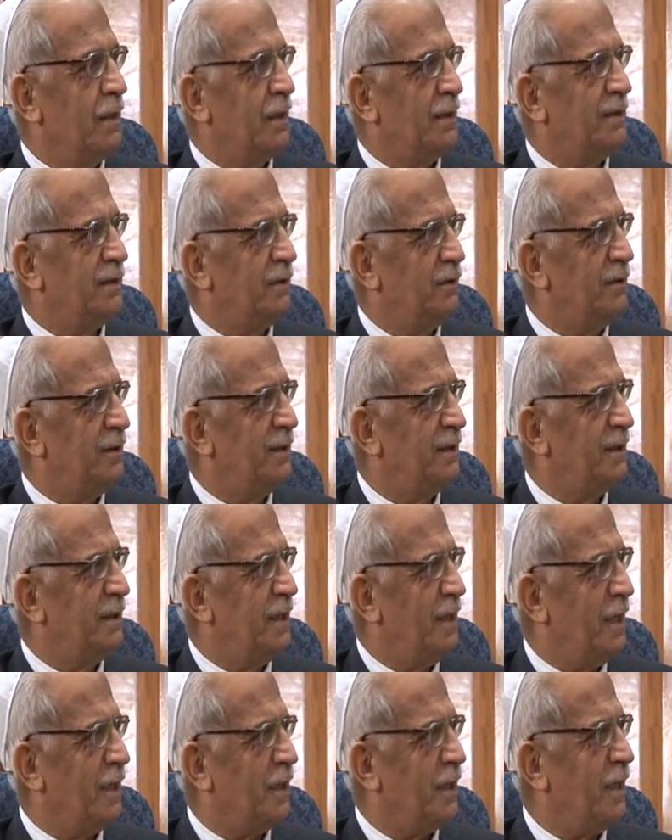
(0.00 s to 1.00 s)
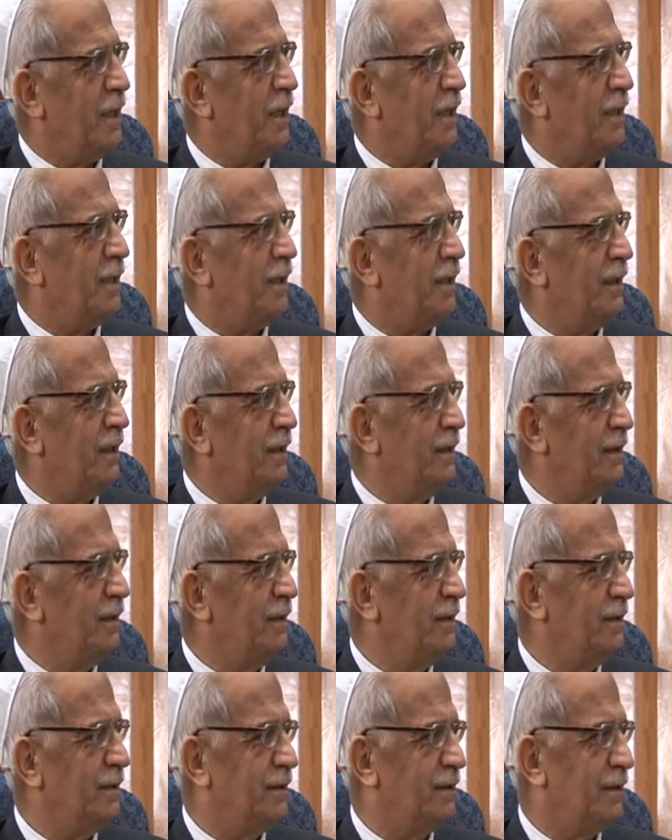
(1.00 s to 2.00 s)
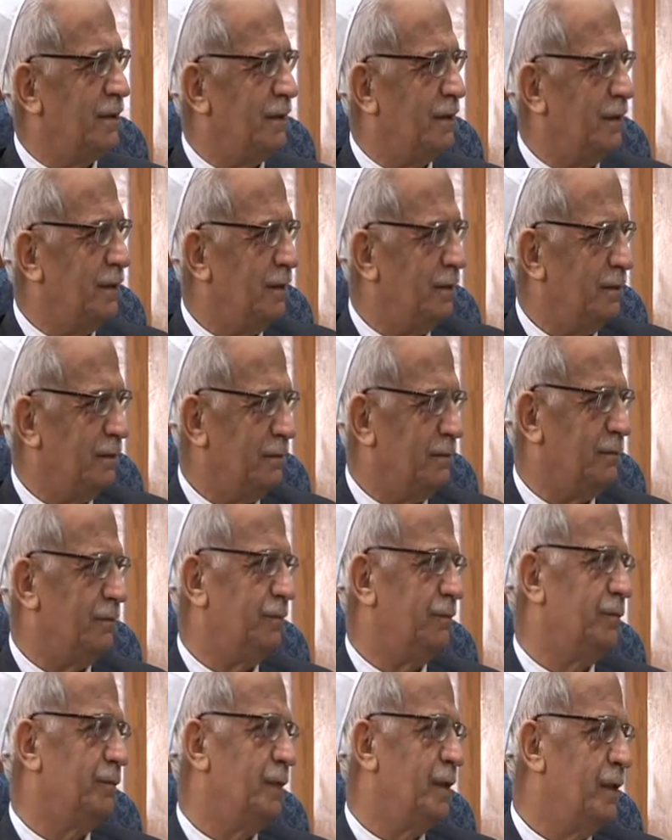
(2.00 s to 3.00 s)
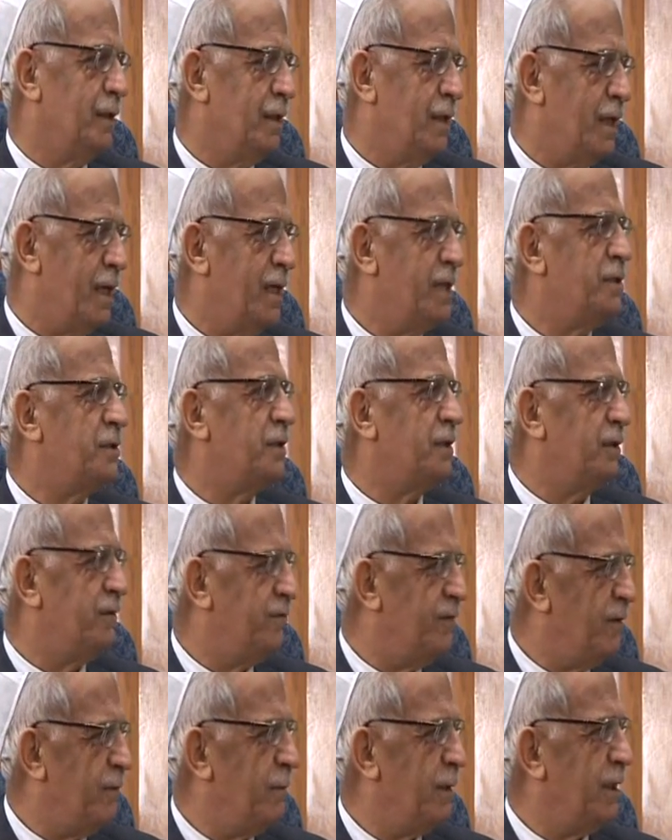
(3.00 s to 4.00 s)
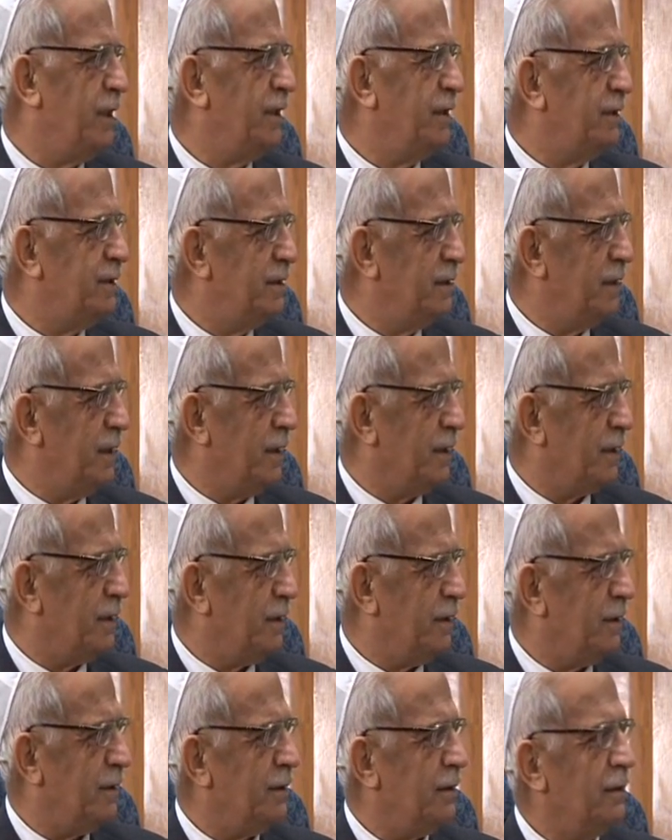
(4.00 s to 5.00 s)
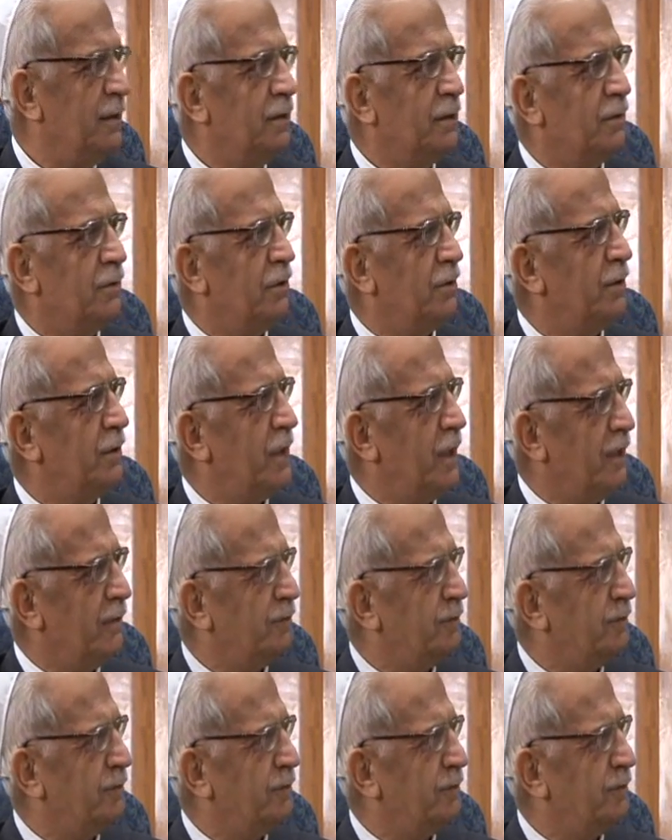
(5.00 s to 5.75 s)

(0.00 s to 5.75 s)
Ratzon Tsedaka is ancient family Tsedaka, called